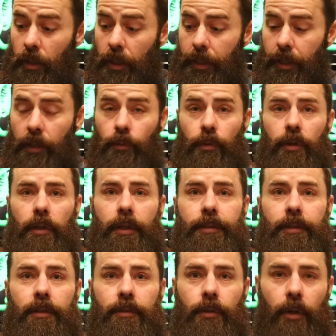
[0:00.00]
and I didn't
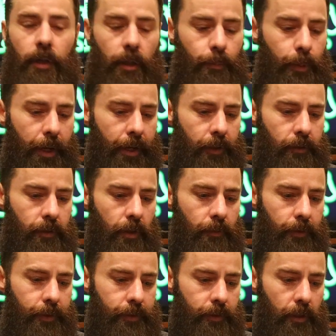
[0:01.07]
realize it until I unpacked
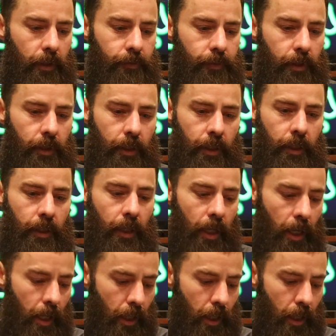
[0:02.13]
some of this stuff tonight.